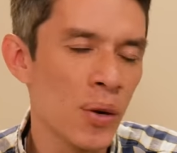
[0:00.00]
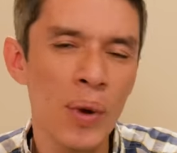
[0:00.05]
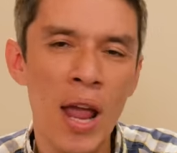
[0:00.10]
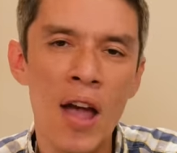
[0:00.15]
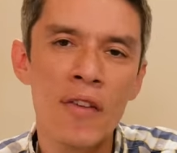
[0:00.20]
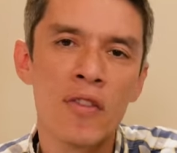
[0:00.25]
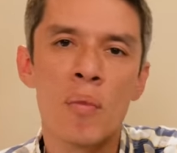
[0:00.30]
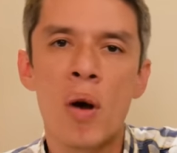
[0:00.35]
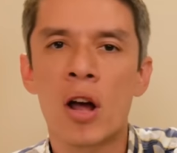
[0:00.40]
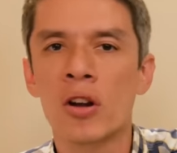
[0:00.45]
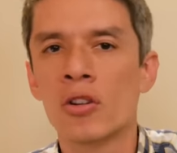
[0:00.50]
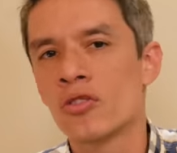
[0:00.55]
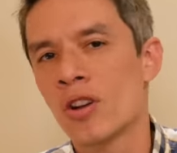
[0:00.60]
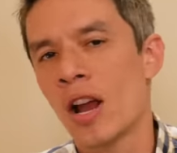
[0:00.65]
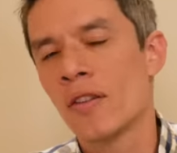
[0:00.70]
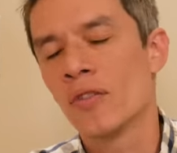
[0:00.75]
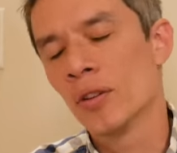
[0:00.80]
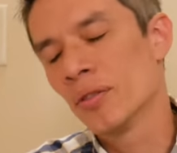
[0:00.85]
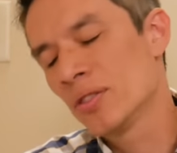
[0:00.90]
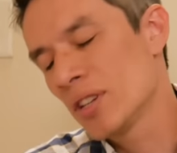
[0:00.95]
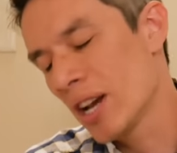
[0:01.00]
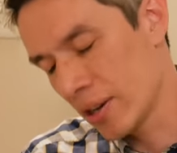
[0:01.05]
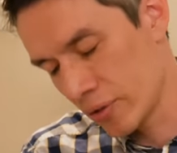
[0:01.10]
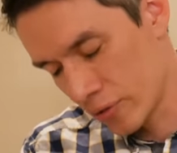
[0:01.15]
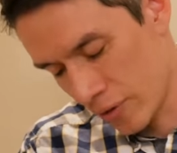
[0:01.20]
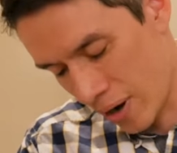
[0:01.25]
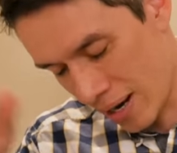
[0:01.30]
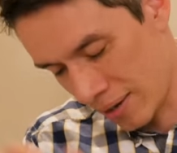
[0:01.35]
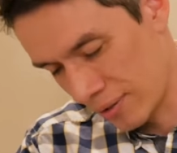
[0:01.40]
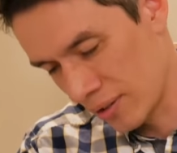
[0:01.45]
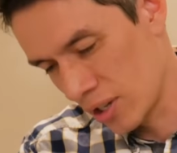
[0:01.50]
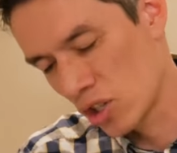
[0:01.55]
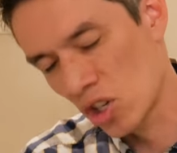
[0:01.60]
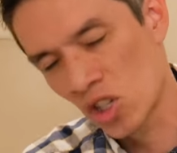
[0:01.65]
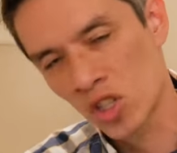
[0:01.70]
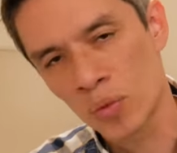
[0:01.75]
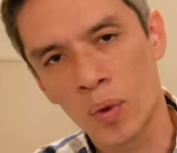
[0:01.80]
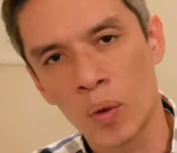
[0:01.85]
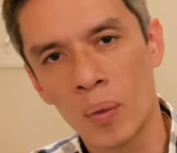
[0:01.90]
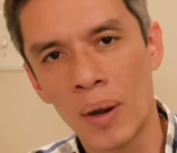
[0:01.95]
and we have a modern driver. Done, right?
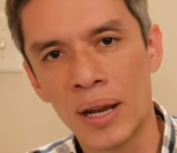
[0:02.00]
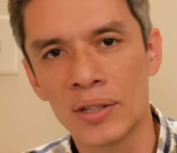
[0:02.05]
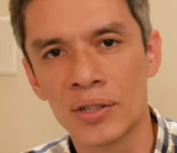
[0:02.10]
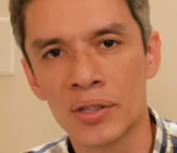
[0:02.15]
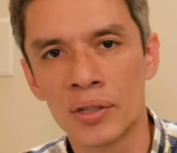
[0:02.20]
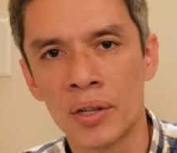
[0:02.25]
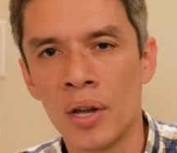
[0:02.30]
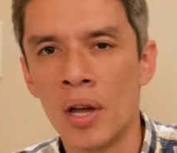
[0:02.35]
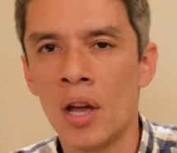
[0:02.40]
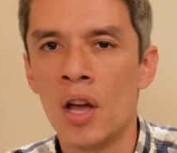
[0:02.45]
Adjustable weights.